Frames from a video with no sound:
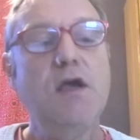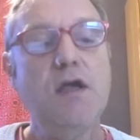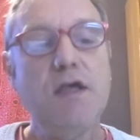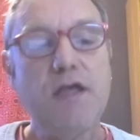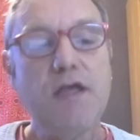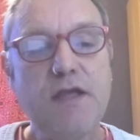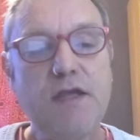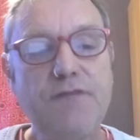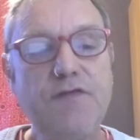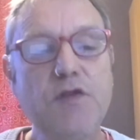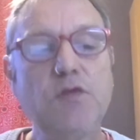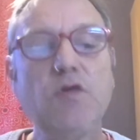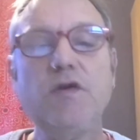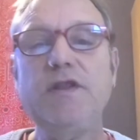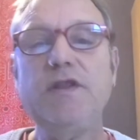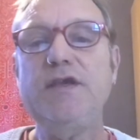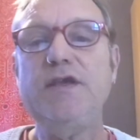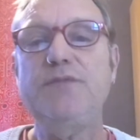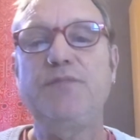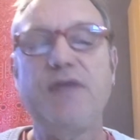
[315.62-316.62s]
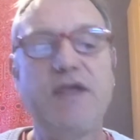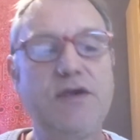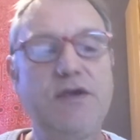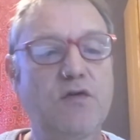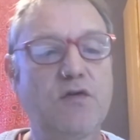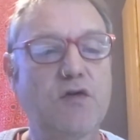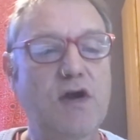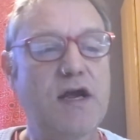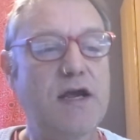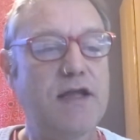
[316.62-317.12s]
If you look at the appeal
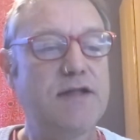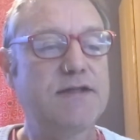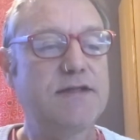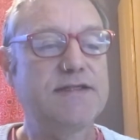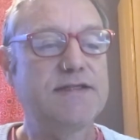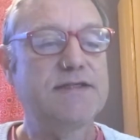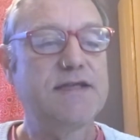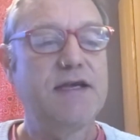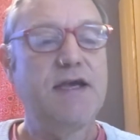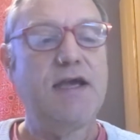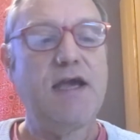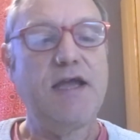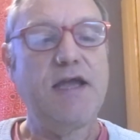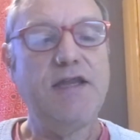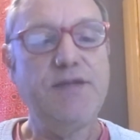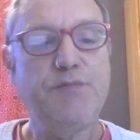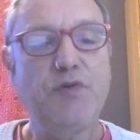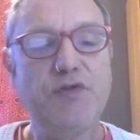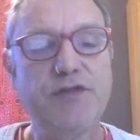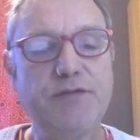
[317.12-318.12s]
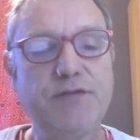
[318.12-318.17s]
grounds and you put